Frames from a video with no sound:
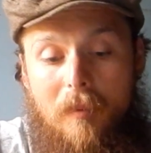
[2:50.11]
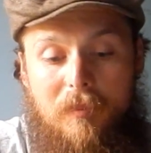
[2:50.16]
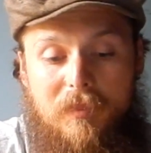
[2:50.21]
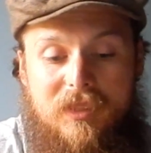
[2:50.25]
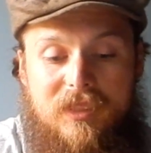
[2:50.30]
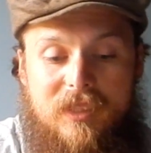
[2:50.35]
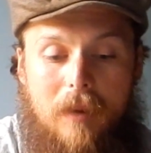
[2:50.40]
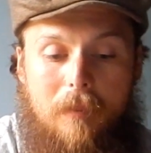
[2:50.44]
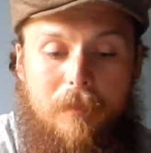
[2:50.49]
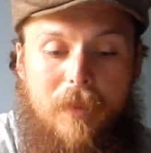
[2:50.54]

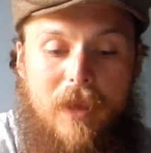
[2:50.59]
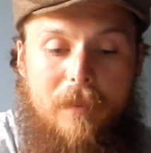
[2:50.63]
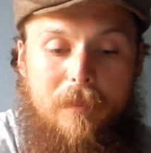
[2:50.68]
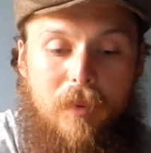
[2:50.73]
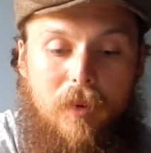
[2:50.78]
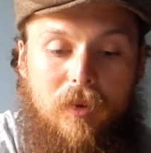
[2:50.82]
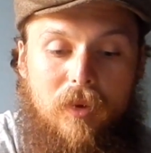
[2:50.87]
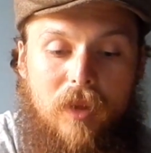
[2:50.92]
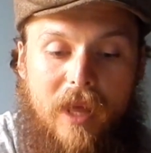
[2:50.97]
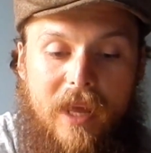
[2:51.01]
Some
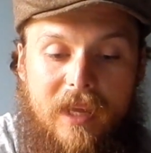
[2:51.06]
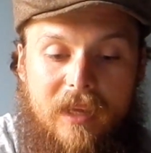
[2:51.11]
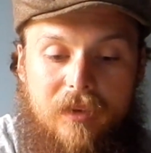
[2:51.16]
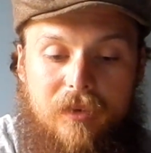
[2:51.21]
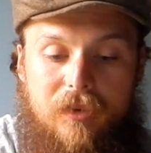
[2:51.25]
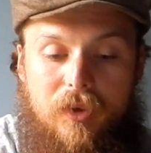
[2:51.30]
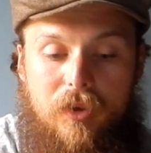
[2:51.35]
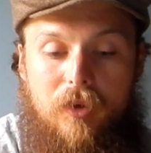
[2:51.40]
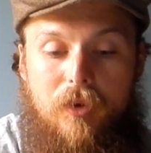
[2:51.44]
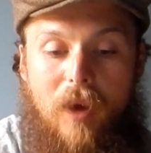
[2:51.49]
people like
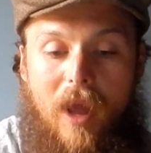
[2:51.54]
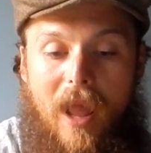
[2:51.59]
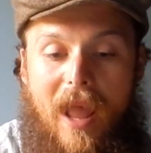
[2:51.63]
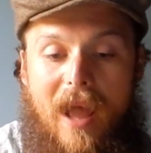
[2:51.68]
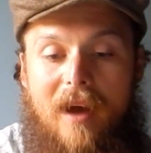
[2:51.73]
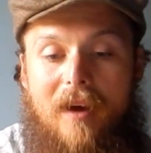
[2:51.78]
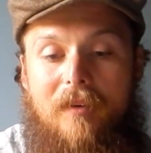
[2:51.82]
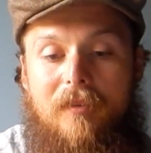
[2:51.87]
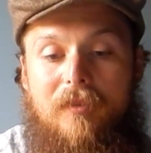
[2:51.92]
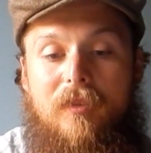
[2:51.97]
to
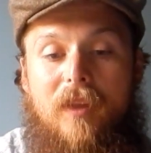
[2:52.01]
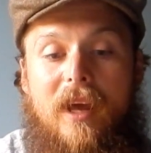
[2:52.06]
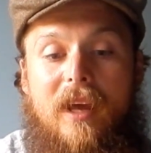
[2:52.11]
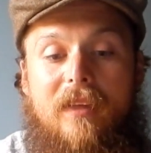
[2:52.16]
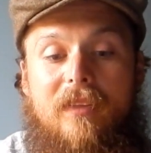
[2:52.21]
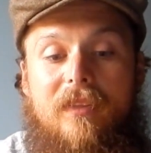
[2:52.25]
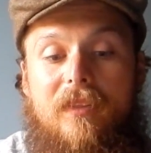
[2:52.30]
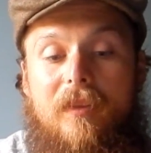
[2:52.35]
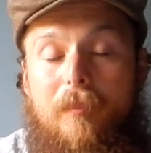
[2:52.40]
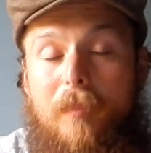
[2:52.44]
have
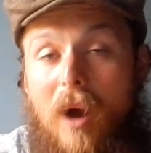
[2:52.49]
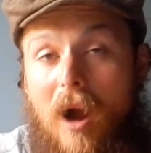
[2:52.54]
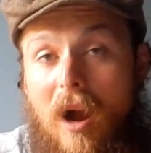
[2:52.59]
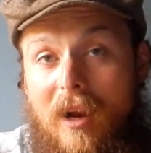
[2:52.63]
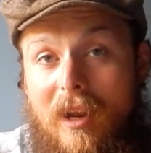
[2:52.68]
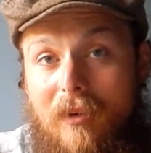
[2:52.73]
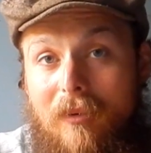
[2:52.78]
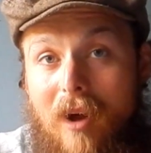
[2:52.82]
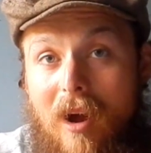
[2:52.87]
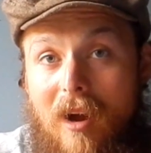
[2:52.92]
like the
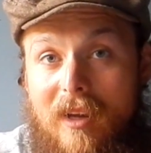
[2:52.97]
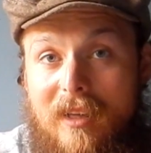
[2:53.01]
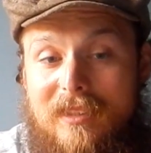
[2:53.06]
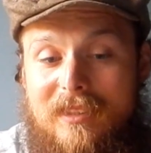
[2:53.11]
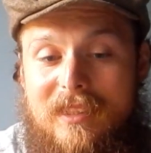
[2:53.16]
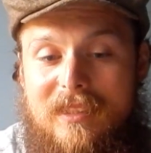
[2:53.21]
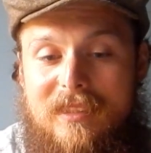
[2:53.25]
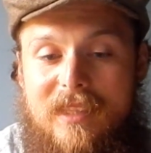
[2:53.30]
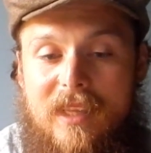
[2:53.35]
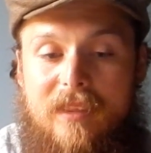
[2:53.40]
Pocket Rockets
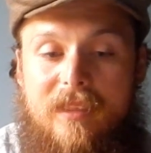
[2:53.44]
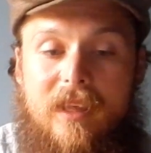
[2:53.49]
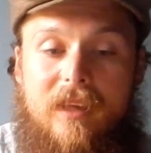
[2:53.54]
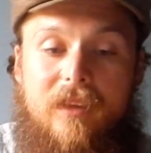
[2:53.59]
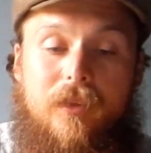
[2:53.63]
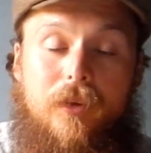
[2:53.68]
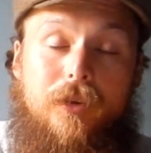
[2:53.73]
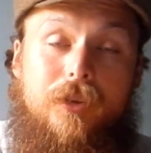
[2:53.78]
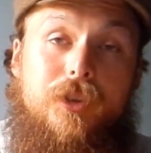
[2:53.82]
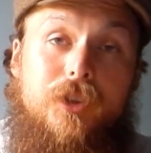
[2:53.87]
because they
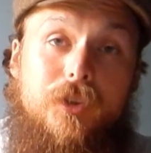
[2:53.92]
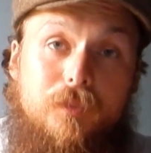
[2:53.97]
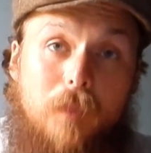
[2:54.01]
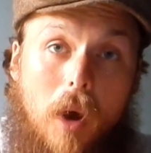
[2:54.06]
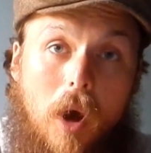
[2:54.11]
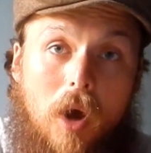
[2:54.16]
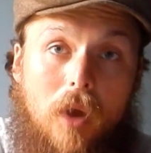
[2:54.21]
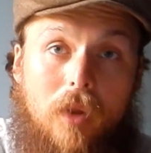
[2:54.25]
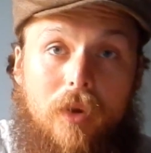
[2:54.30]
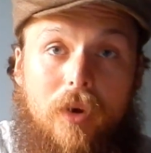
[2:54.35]
think they're
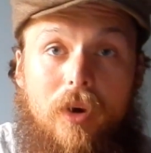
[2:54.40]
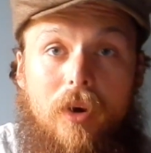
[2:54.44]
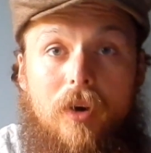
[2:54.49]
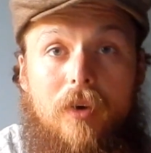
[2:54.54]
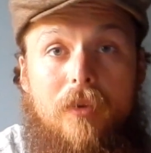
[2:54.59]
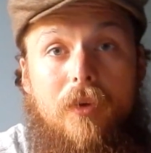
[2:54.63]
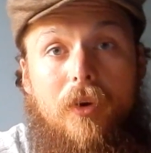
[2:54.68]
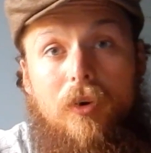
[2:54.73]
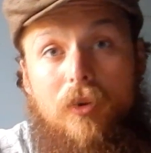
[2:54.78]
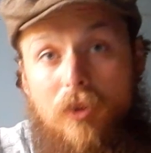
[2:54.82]
smaller,
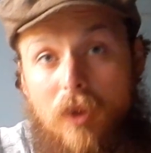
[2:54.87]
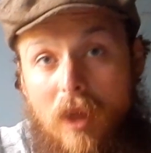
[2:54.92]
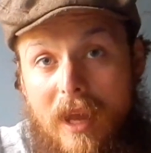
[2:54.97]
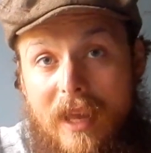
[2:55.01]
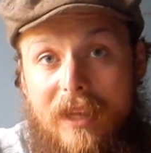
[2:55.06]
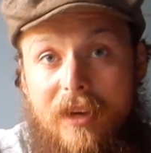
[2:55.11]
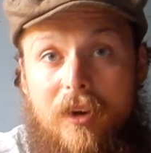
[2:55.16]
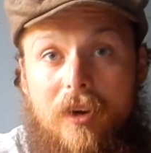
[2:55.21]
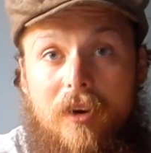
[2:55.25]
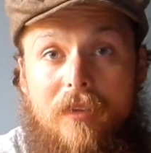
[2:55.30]
they're
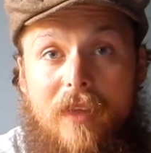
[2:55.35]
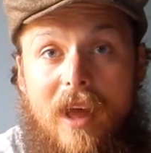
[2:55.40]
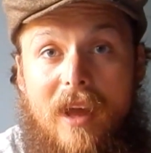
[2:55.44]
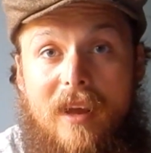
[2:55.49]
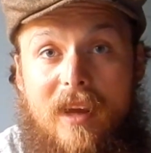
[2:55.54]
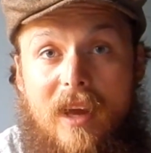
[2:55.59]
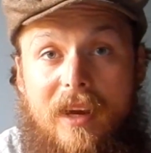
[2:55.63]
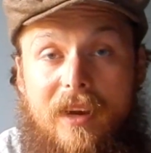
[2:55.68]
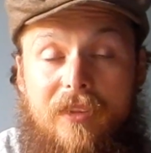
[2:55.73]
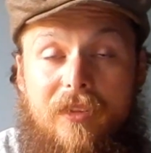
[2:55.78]
lighter,
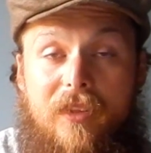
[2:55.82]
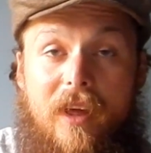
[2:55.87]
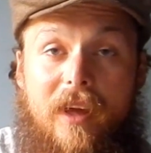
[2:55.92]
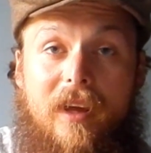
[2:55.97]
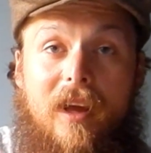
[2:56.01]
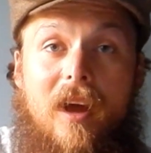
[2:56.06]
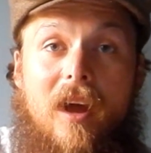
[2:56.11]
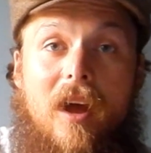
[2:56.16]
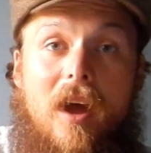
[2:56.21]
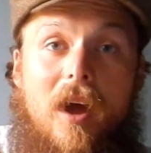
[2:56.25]
that kind of
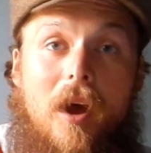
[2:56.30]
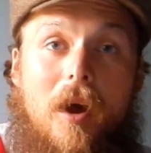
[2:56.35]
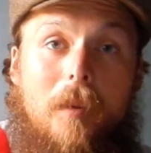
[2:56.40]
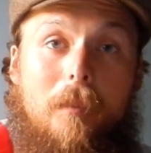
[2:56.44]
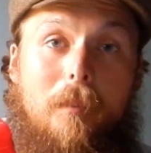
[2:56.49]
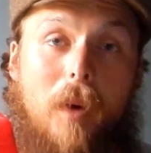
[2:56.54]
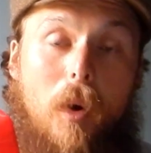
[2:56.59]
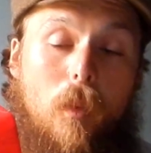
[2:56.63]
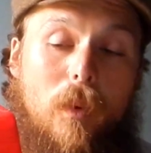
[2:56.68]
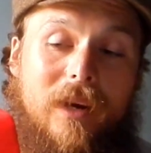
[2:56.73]
thing.
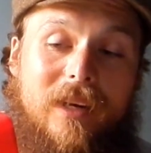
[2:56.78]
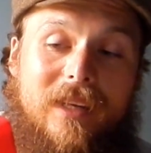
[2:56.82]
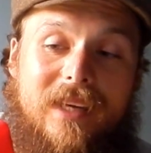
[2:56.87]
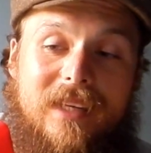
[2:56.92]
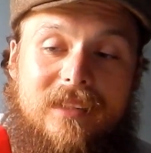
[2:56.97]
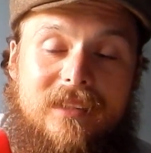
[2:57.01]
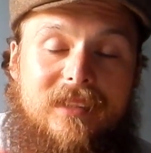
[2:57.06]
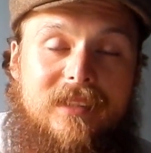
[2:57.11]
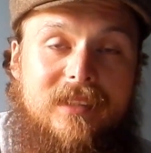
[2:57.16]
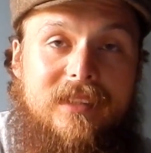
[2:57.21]
But when
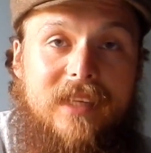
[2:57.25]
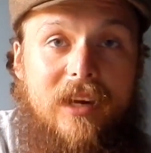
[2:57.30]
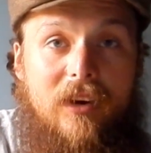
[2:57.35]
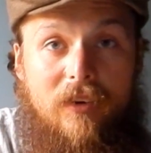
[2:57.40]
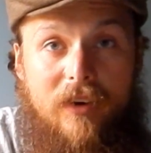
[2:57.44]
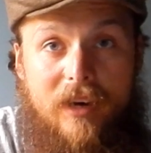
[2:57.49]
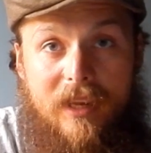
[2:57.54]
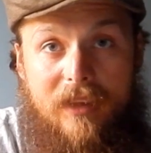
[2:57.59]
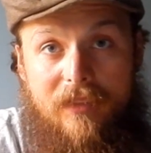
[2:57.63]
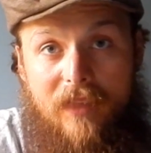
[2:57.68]

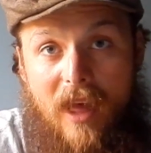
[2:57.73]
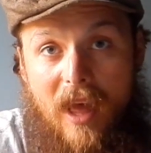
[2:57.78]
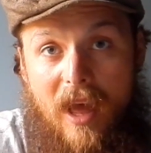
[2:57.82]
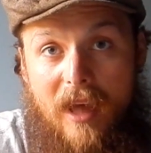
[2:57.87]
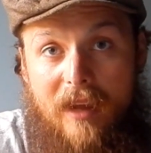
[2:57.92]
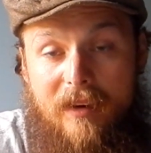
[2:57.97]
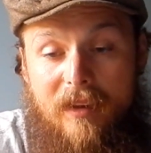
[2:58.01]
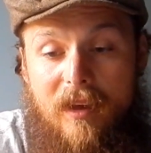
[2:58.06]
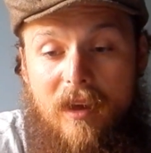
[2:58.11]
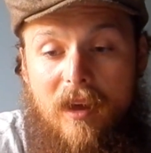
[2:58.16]
considering
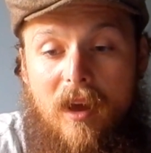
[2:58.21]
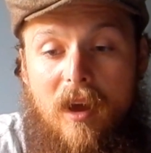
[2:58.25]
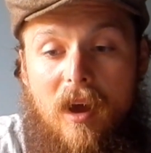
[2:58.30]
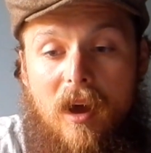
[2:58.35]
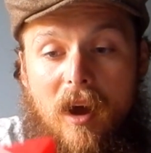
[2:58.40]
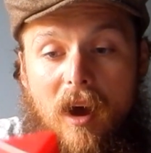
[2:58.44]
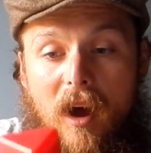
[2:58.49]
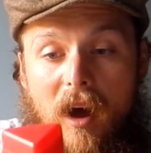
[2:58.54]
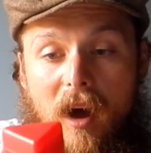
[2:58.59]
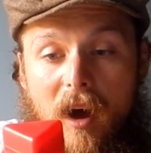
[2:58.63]
that,
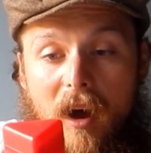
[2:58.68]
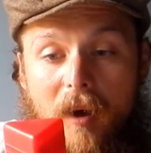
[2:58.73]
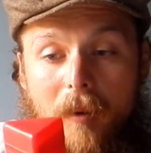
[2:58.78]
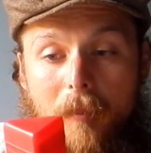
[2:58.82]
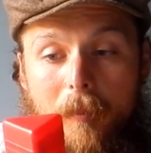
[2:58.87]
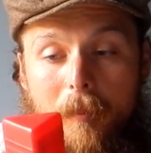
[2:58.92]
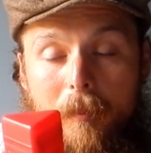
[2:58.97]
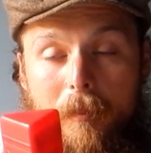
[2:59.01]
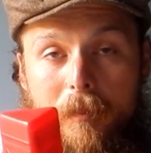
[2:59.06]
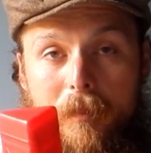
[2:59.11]

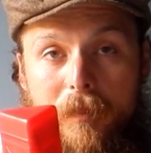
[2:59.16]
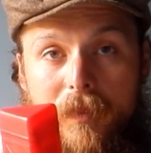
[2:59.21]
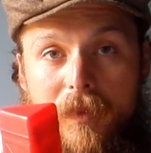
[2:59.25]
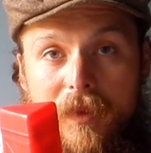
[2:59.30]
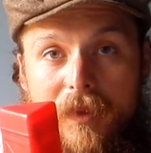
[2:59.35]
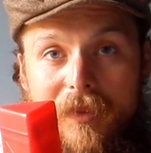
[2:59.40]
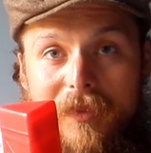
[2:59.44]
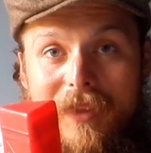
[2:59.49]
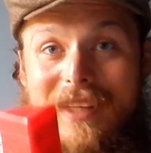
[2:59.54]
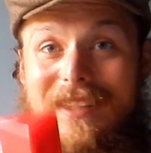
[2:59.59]

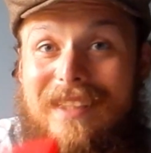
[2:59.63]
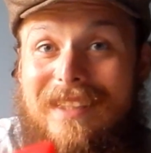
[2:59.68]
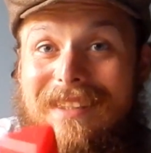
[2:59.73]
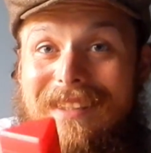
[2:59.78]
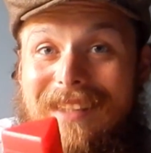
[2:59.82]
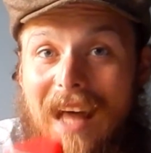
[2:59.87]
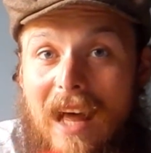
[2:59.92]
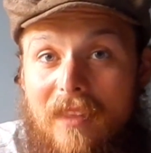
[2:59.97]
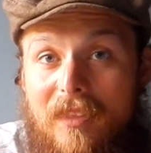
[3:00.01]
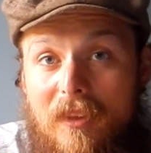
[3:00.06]
this is
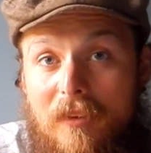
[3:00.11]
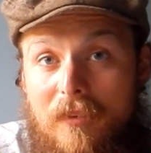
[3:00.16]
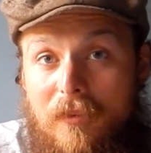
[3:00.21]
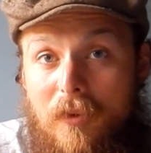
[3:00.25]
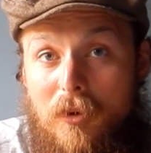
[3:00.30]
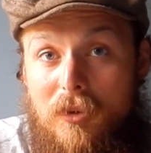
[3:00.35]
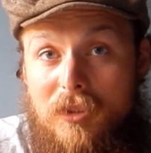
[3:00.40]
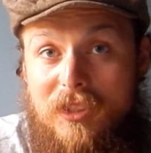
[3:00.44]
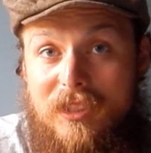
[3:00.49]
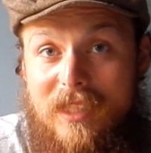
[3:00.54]
not the
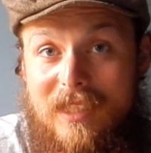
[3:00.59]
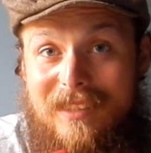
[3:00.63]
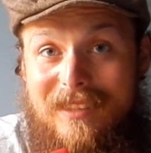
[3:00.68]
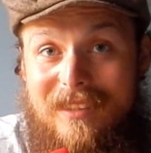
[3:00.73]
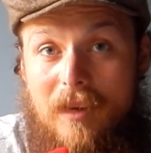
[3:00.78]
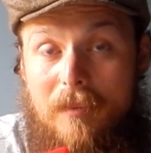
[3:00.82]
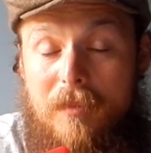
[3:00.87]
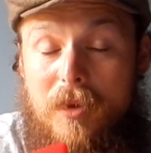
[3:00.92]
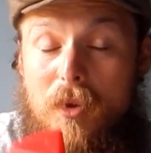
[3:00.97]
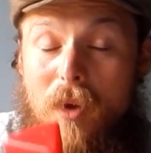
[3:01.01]
full
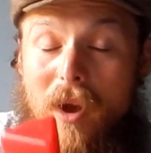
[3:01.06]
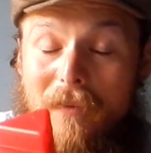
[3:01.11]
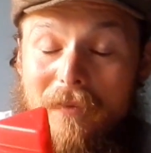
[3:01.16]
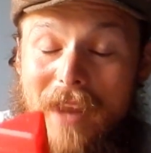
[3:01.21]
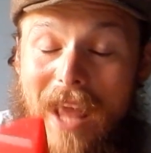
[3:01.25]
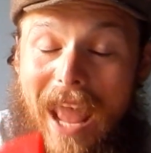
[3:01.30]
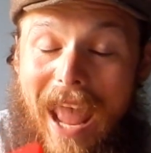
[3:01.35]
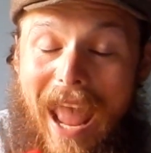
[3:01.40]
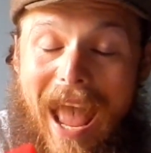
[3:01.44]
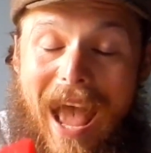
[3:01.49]
system. You have
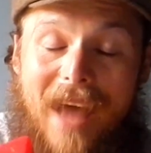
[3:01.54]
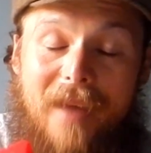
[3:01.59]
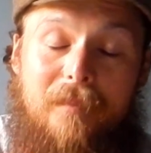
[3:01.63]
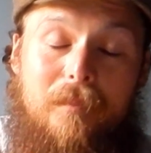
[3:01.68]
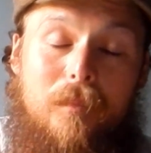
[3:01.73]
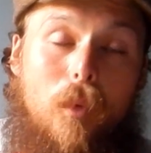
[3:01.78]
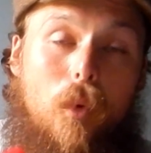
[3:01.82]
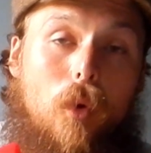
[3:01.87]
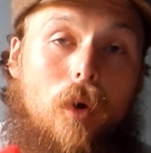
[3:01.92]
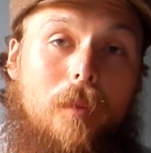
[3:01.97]
to add
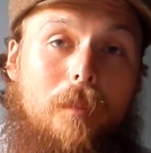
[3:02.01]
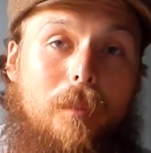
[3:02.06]
more